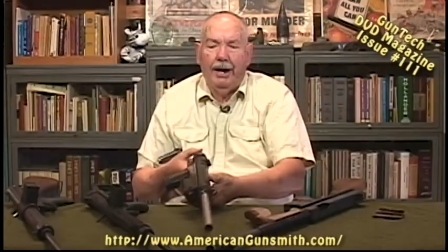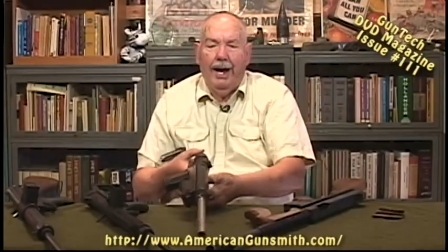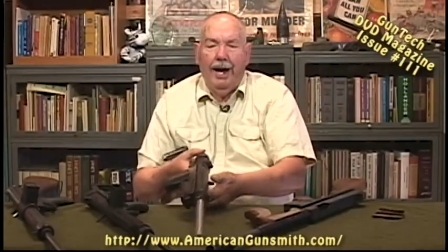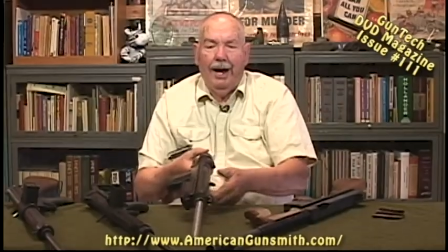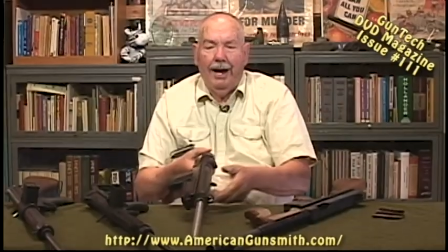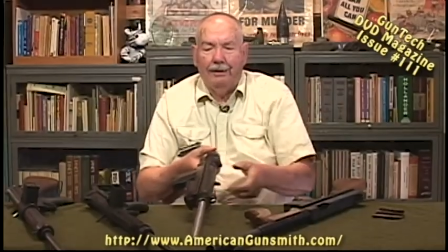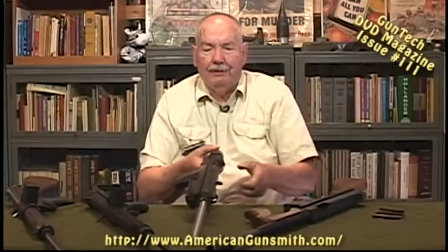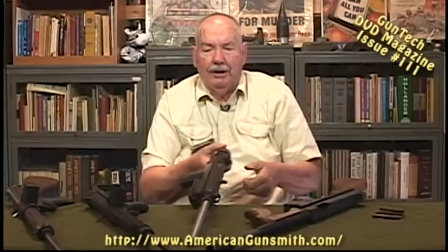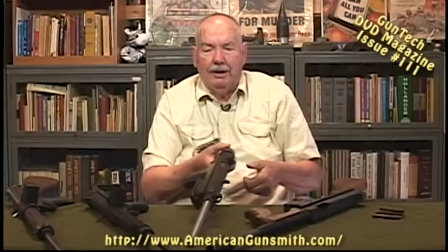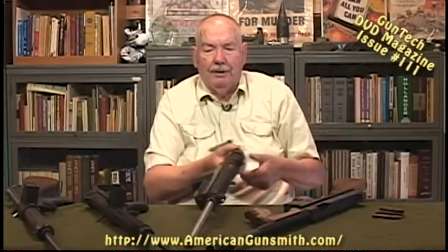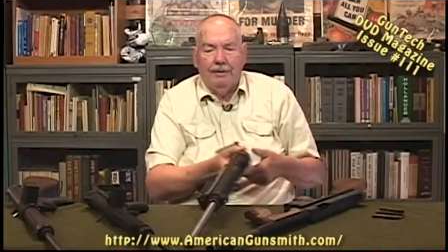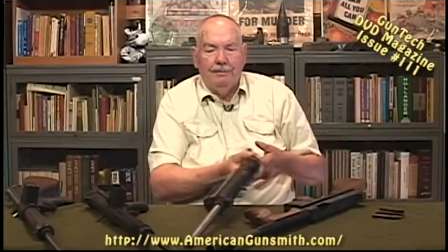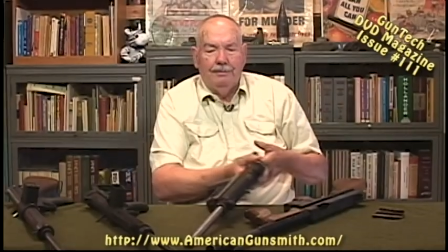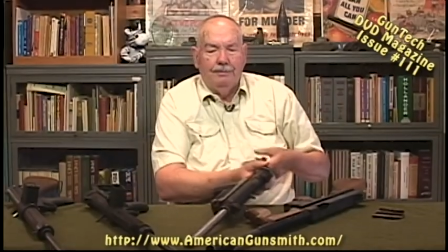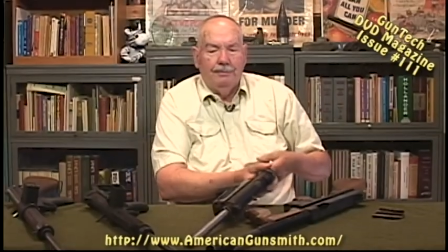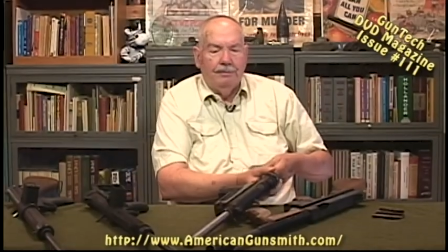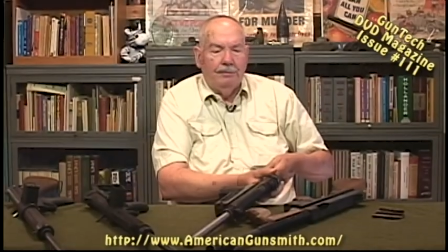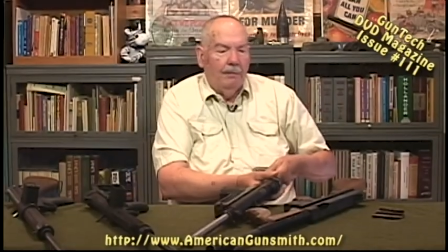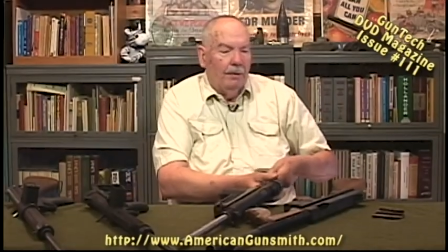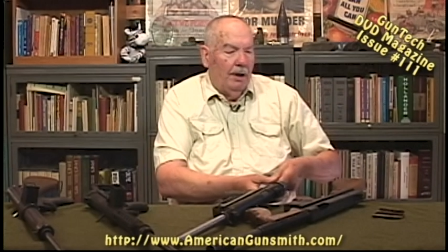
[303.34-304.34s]
have it.
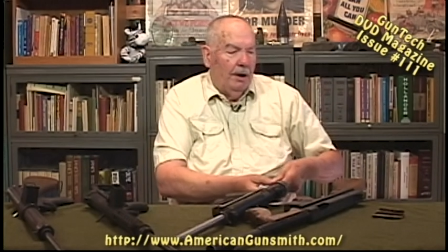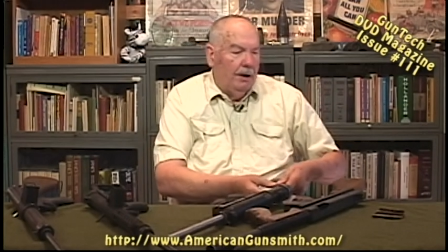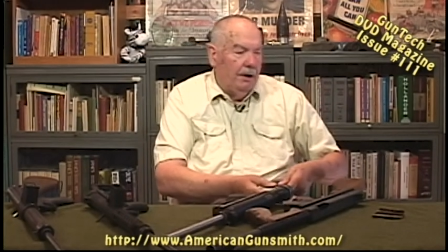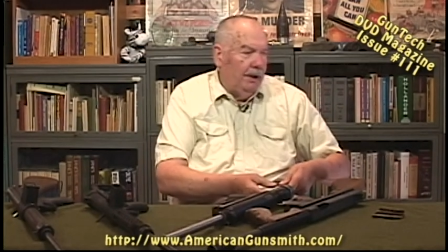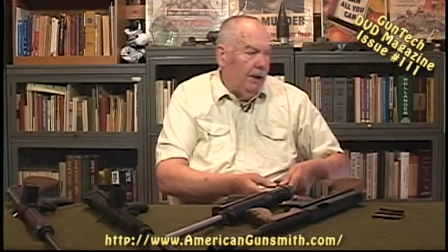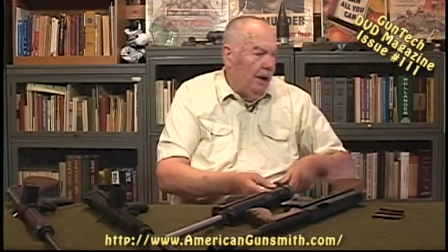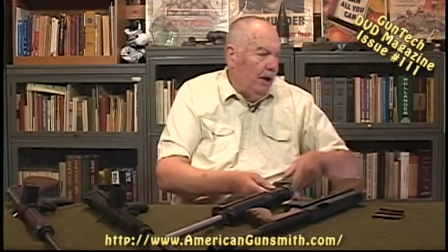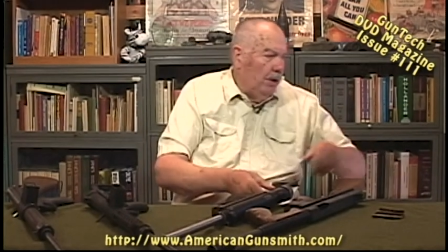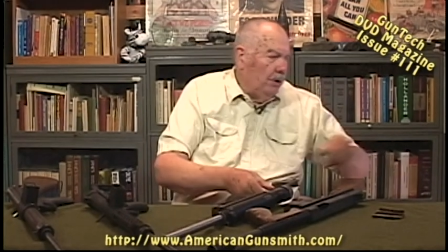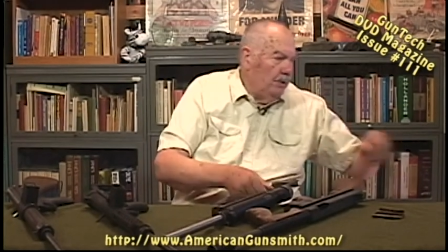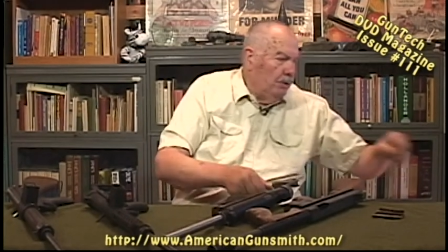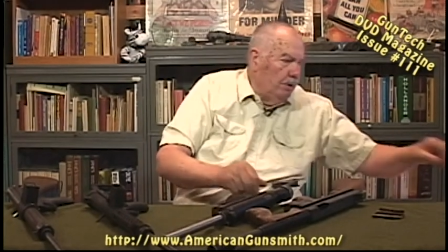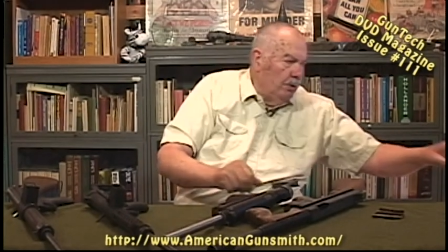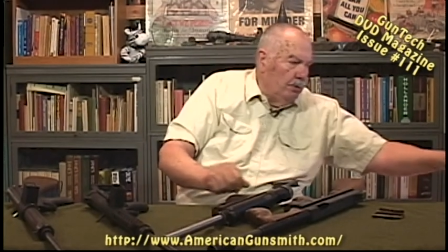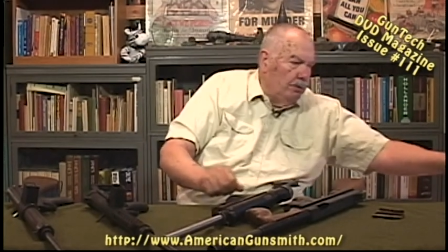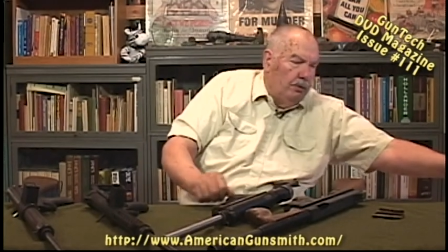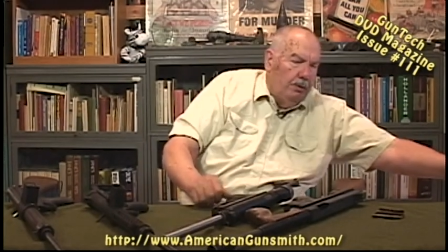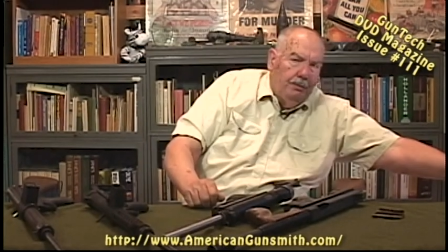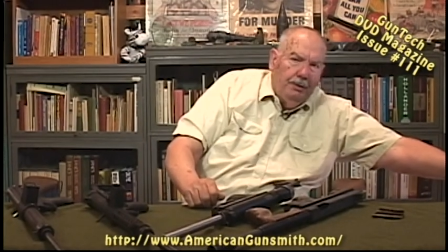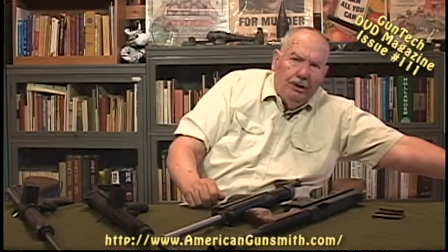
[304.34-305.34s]
Now,
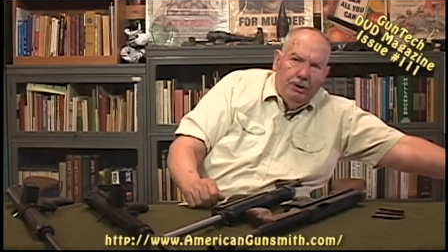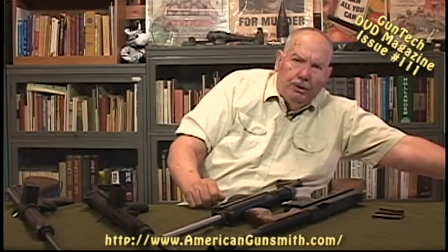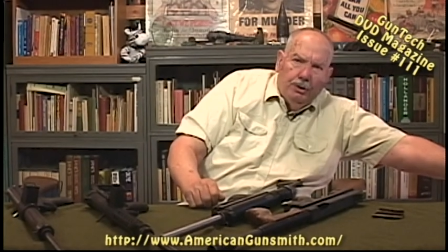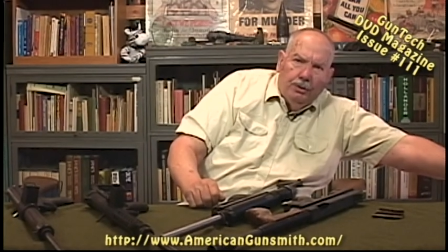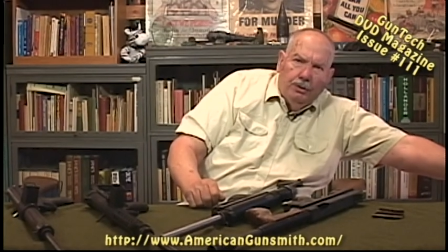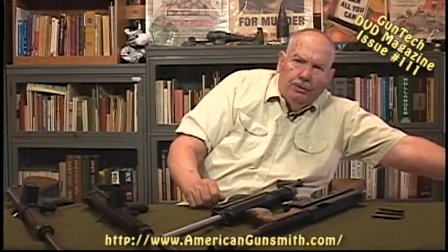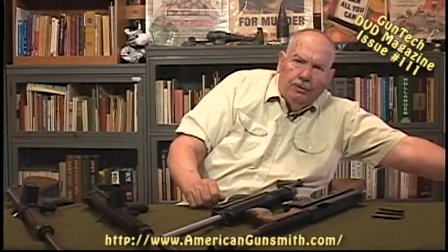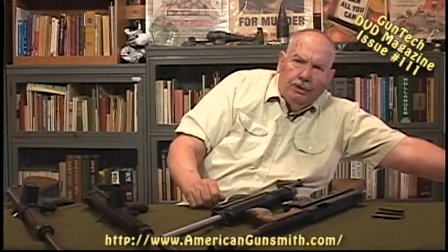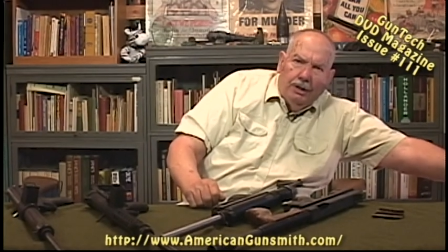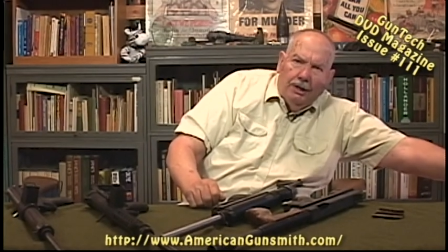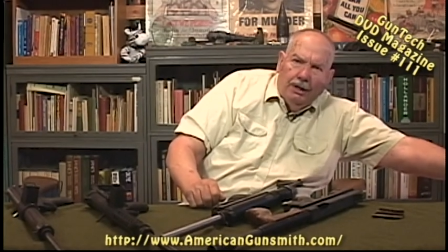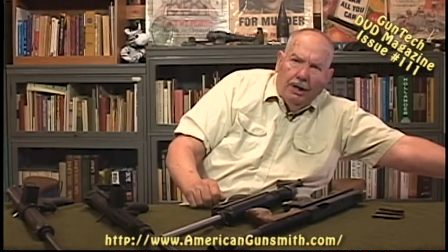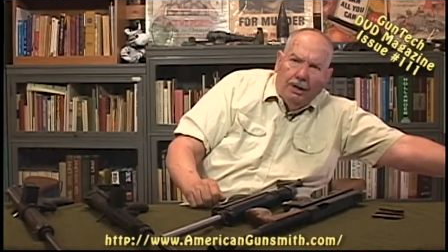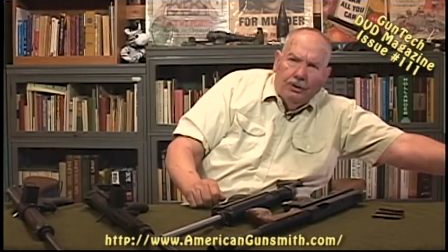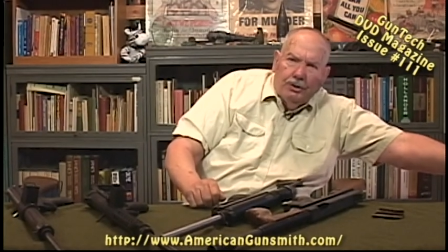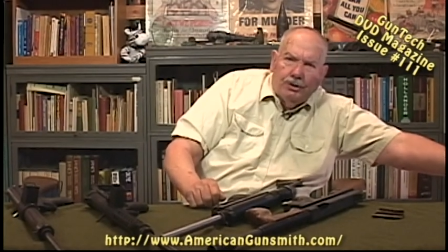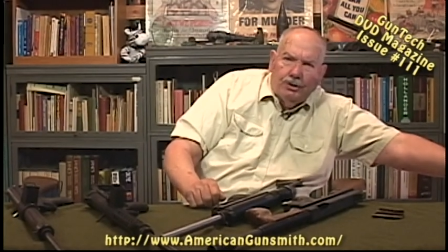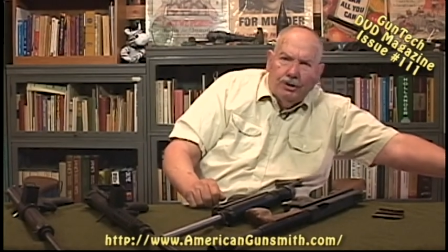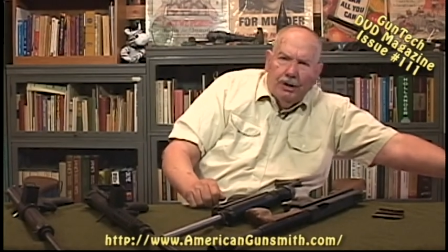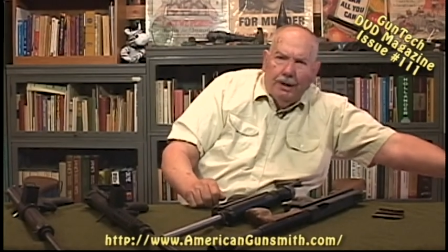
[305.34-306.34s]
when we do
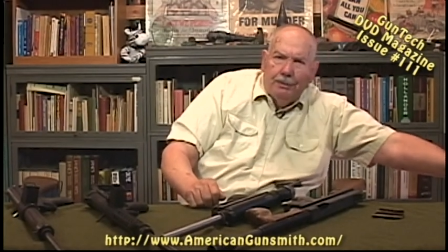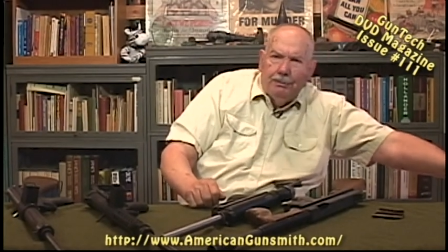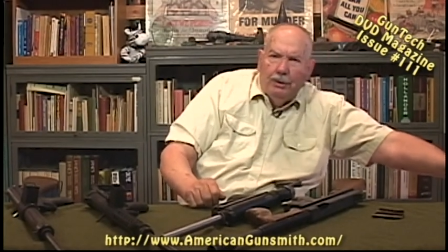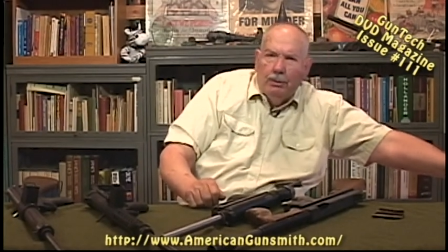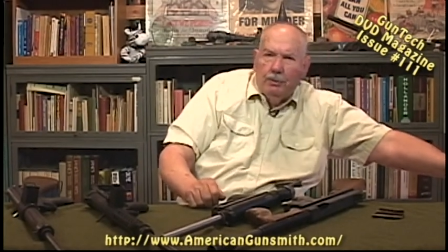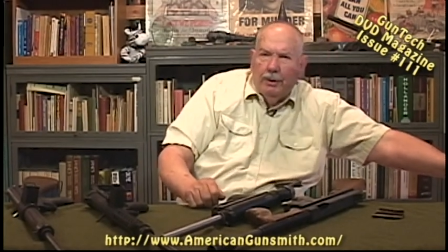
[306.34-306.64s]
another segment,